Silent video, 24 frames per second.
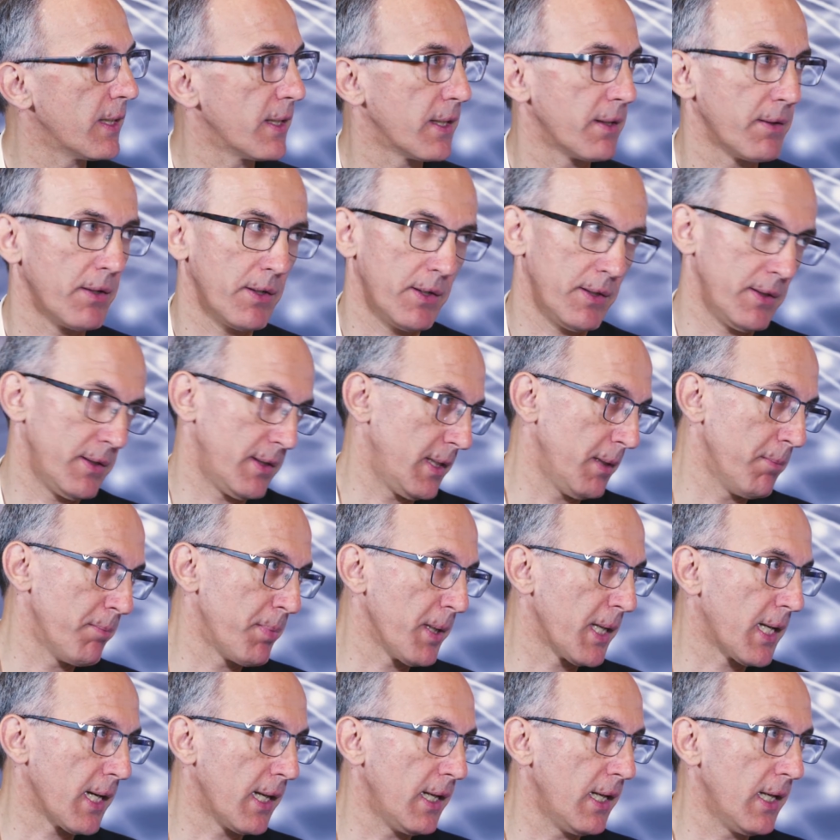Uh,
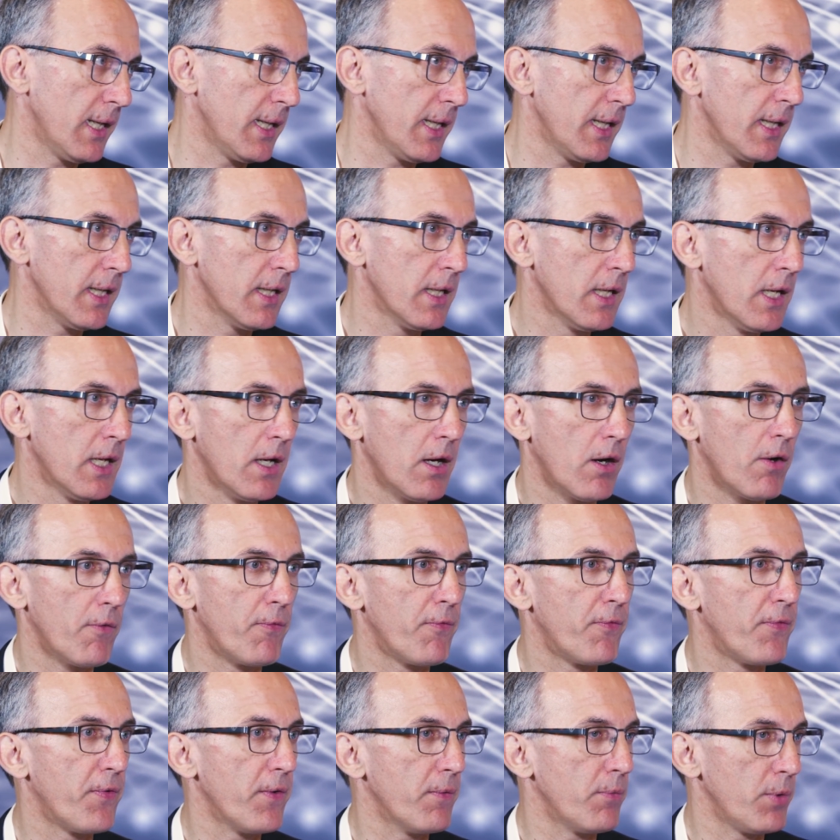typically,
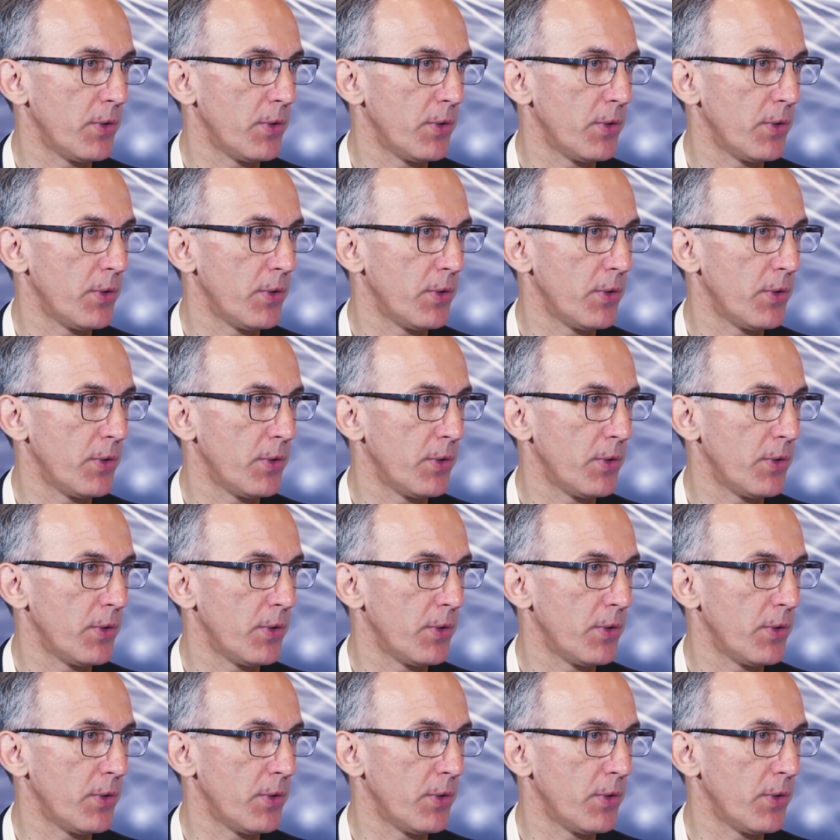of,